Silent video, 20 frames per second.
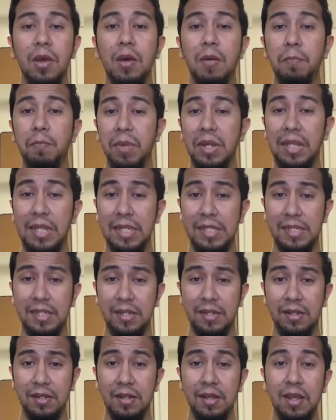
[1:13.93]
But listen,
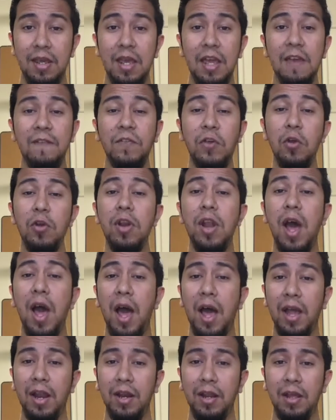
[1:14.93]
if you're
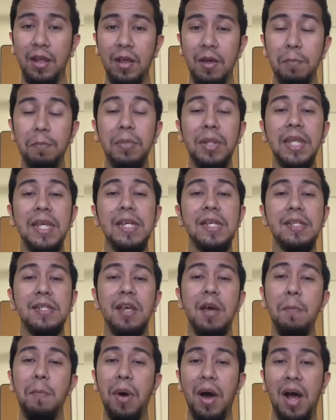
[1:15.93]
not,
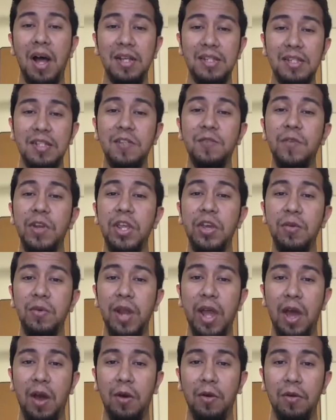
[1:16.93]
please pause this video
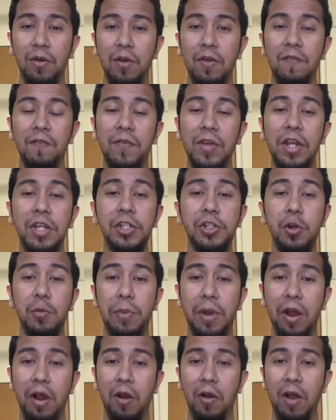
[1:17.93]
now, finish your
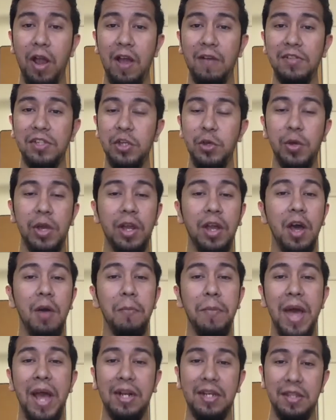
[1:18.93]
paragraphs, and you can come
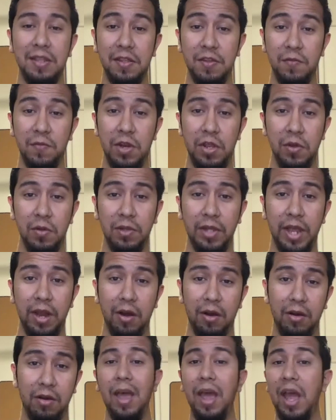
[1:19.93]
back to this video
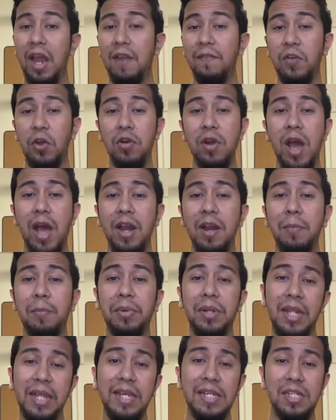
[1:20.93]
later. And if you're not in a
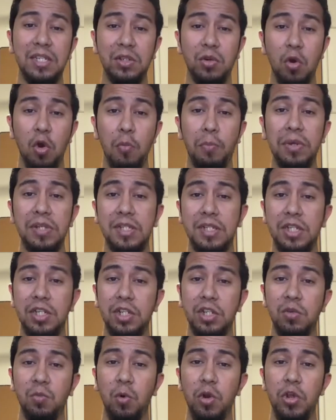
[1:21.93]
place or a
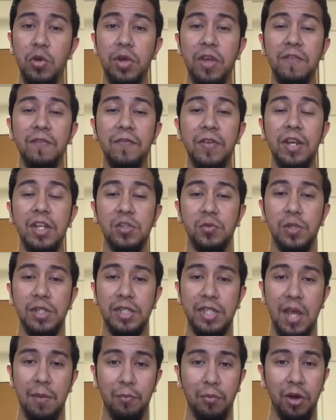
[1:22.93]
position where you can finish with
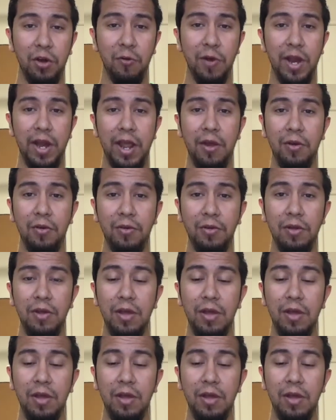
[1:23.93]
step 1 right now,